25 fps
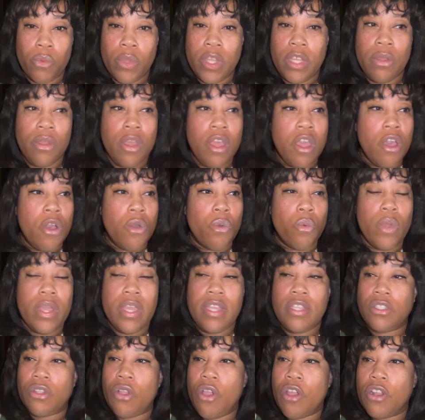
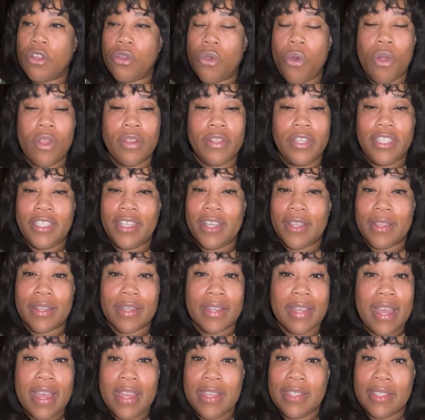We started calling each other
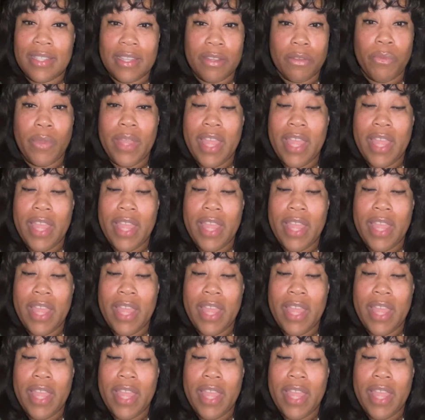cousin.